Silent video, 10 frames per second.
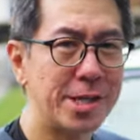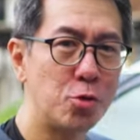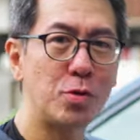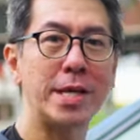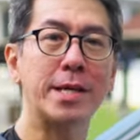
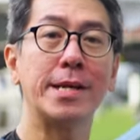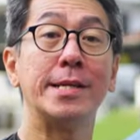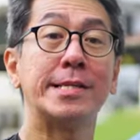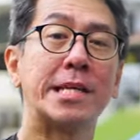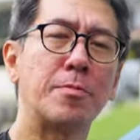unique
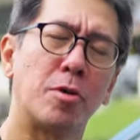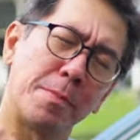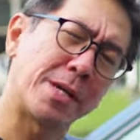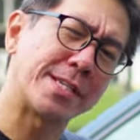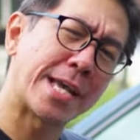in Singapore
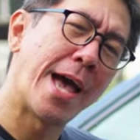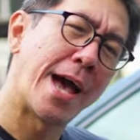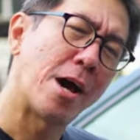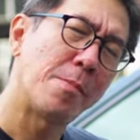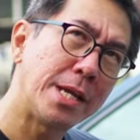because
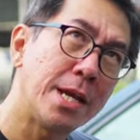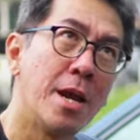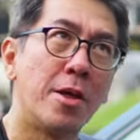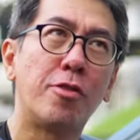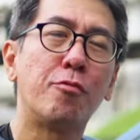how many
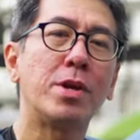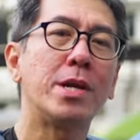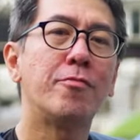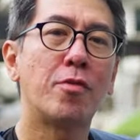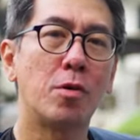
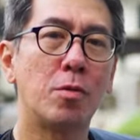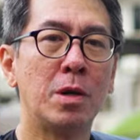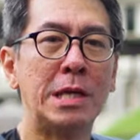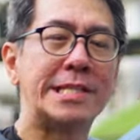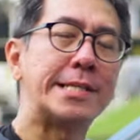three-row,
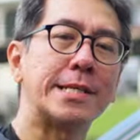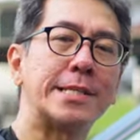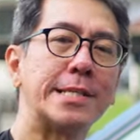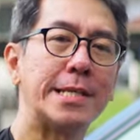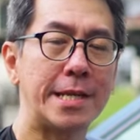
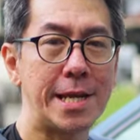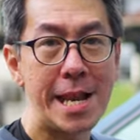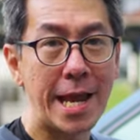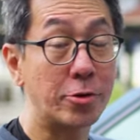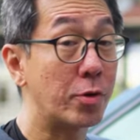six-seat
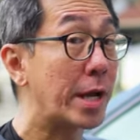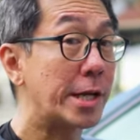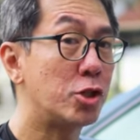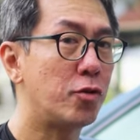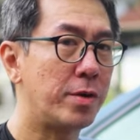electric
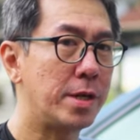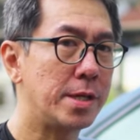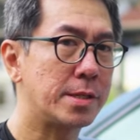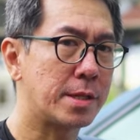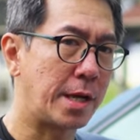
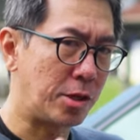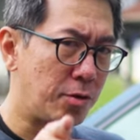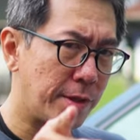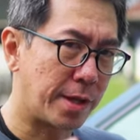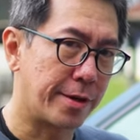SUVs can you
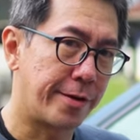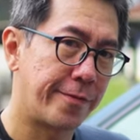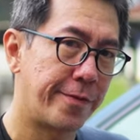think of?